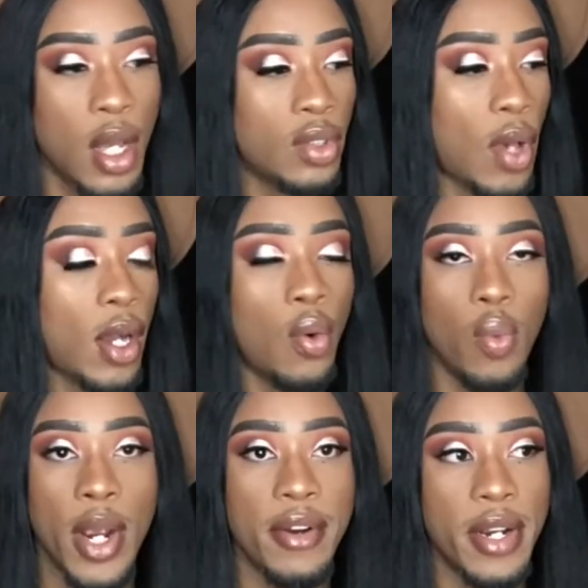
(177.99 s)
so I could
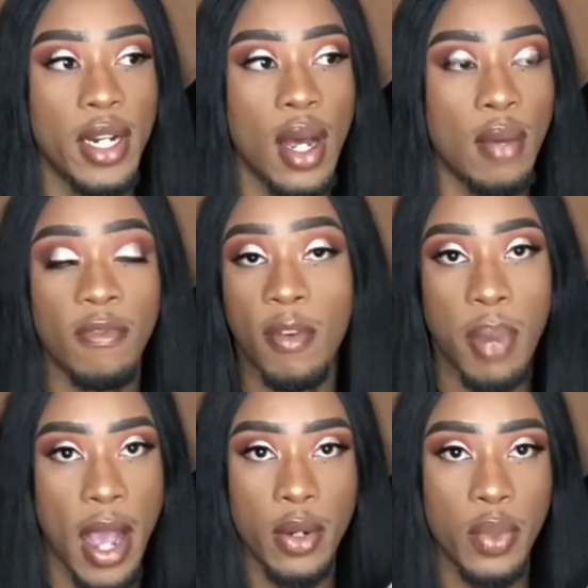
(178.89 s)
wear it for
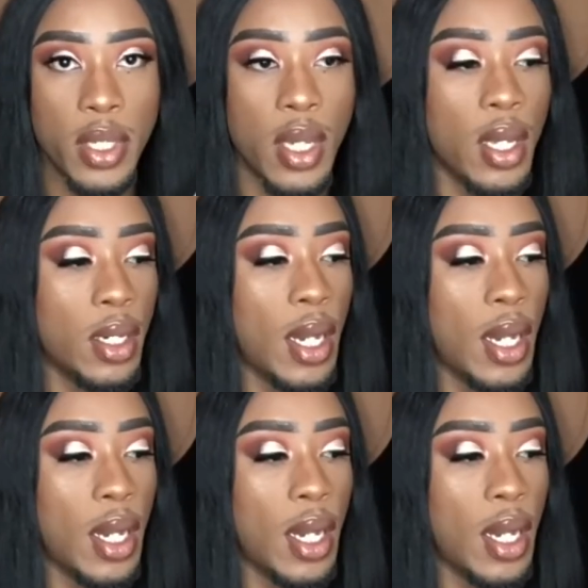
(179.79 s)
Pride weekend.